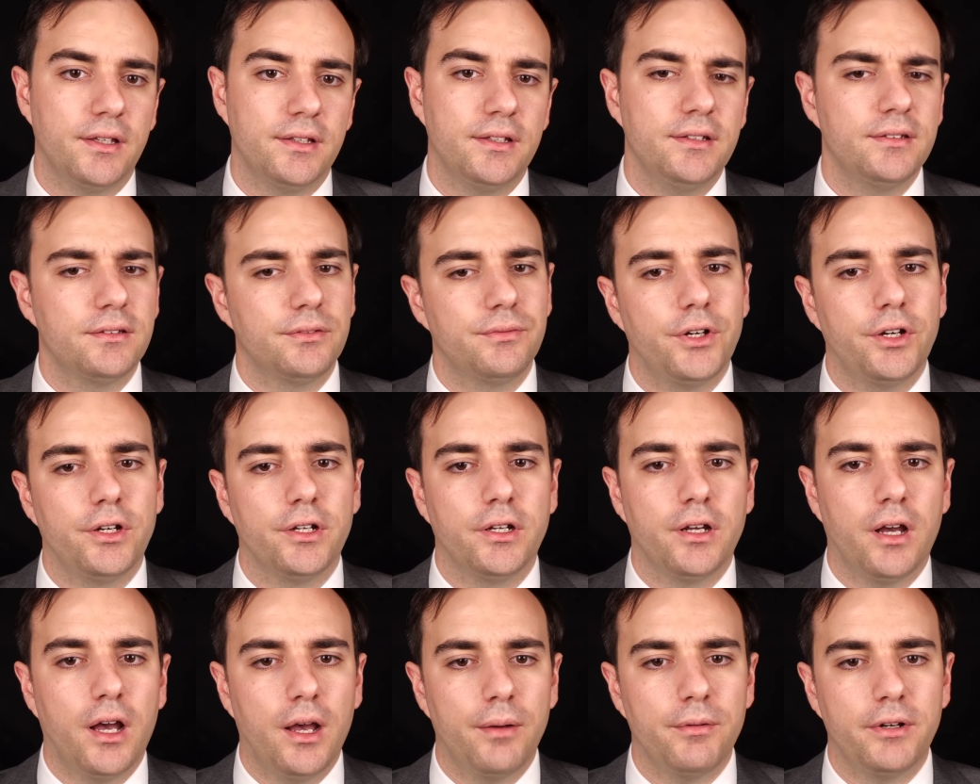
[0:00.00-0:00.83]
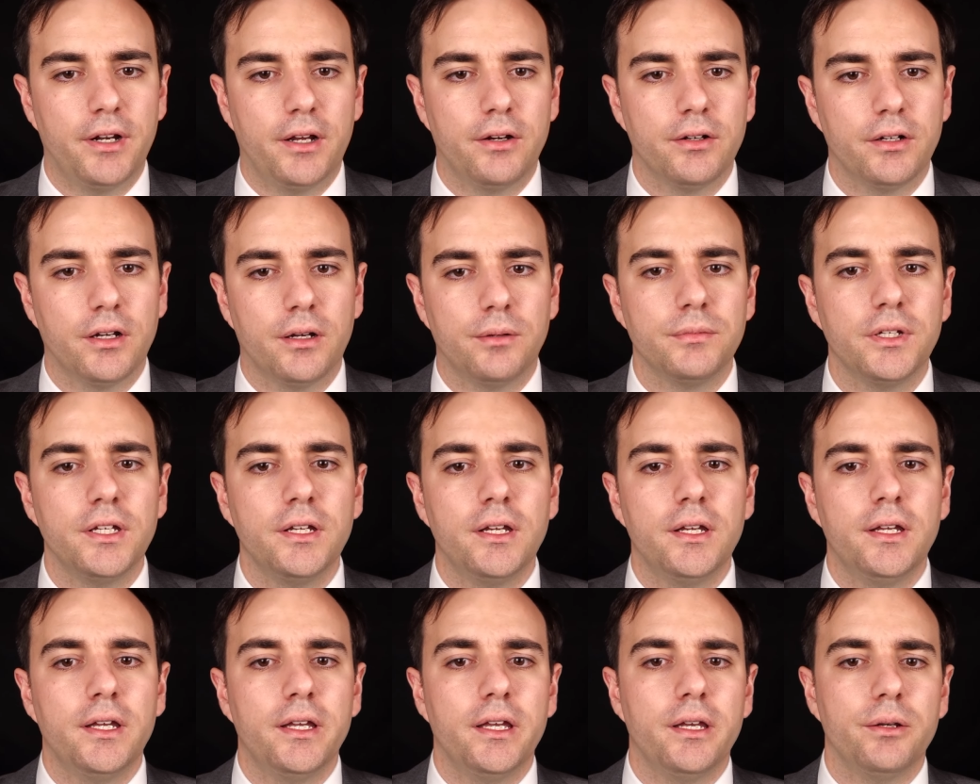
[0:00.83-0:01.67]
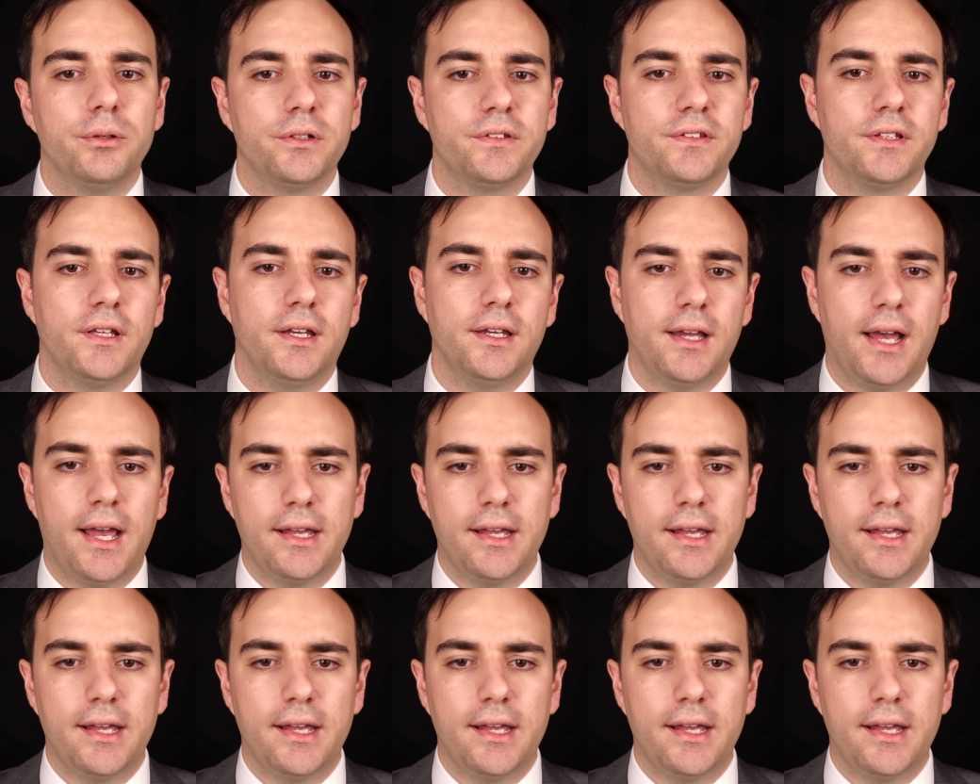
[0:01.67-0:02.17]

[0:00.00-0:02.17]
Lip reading: and this is a very common outcome, it will say,